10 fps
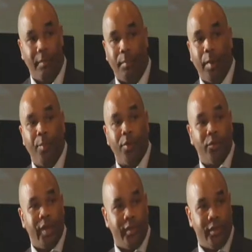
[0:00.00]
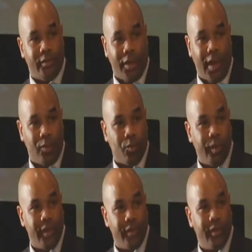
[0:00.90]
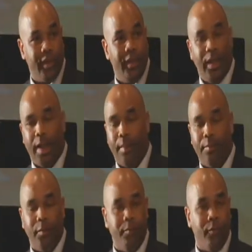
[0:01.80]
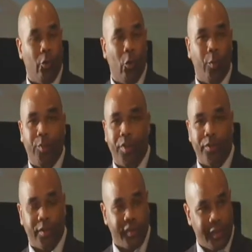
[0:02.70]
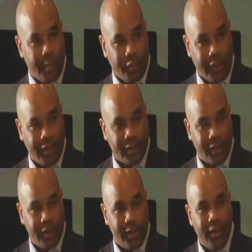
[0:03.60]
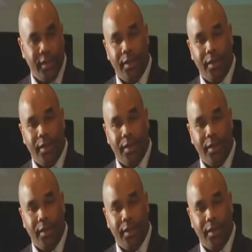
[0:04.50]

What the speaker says: my personal assets are not at risk, the corporation's a separate entity.